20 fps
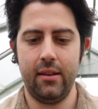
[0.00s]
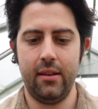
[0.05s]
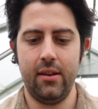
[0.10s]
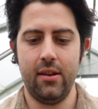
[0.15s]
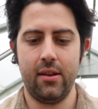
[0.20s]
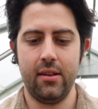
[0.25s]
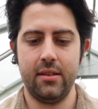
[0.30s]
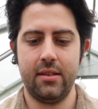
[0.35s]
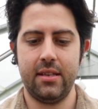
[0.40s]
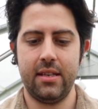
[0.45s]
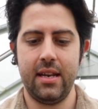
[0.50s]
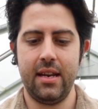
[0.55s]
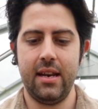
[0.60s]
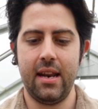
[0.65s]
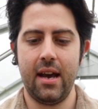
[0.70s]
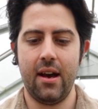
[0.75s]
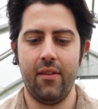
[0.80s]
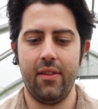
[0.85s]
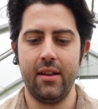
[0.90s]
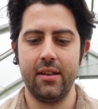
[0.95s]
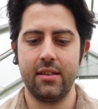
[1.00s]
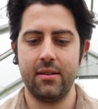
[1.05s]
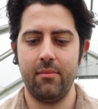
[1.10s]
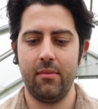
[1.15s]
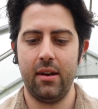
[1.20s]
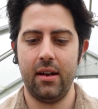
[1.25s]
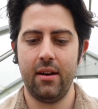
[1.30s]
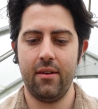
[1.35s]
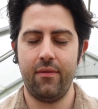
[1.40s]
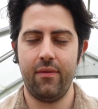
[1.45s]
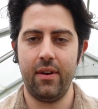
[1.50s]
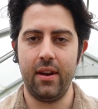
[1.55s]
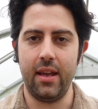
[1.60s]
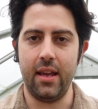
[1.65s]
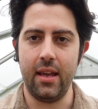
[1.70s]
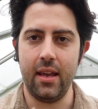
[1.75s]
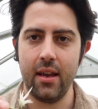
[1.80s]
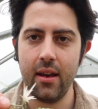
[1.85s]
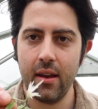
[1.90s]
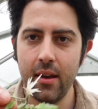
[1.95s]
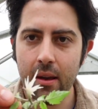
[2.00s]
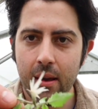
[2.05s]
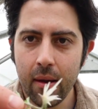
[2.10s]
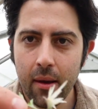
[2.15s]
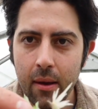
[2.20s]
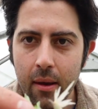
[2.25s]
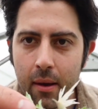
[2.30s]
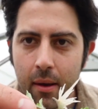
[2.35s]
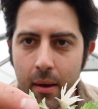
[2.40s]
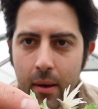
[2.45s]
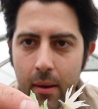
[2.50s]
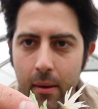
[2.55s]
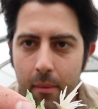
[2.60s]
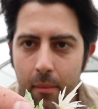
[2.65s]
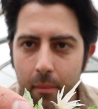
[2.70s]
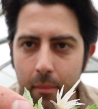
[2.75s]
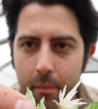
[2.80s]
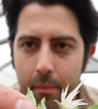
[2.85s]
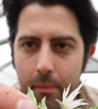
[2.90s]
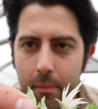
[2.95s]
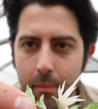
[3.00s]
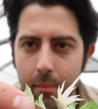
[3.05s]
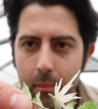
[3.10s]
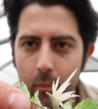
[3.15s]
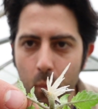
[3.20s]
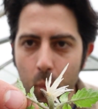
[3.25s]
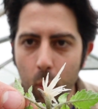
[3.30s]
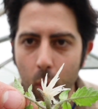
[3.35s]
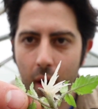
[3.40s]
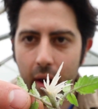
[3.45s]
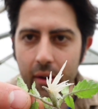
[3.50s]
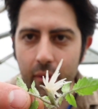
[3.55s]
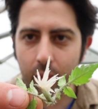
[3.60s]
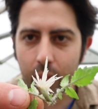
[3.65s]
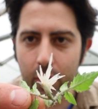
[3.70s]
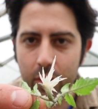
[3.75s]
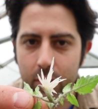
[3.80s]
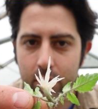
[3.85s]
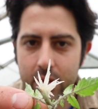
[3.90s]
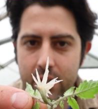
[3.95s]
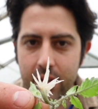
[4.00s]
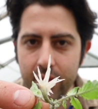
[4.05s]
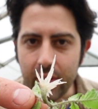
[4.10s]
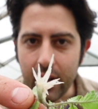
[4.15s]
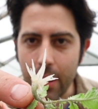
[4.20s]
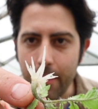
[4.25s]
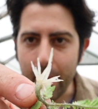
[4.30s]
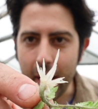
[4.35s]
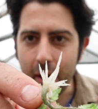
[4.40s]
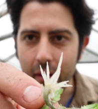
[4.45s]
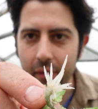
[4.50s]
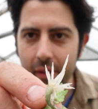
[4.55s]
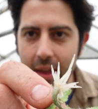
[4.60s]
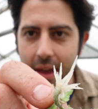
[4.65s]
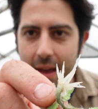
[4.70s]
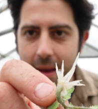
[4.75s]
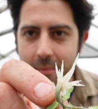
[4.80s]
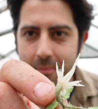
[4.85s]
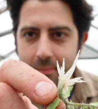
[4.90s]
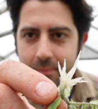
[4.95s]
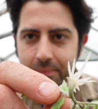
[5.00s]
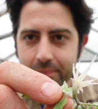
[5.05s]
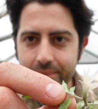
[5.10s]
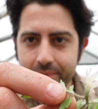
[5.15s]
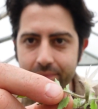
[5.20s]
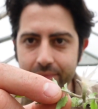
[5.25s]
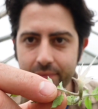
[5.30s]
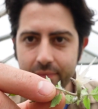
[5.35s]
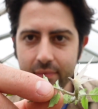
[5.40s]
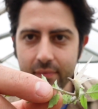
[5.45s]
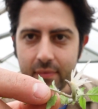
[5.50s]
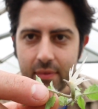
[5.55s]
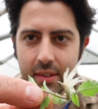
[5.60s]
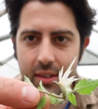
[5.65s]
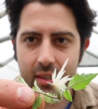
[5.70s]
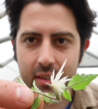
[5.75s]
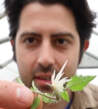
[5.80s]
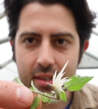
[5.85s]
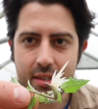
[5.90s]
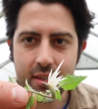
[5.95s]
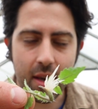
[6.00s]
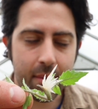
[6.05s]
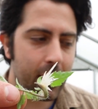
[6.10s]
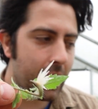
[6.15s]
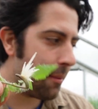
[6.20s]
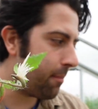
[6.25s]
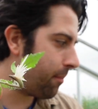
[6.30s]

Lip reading: You can see now that some lovely white roots have come out there, so I'm going to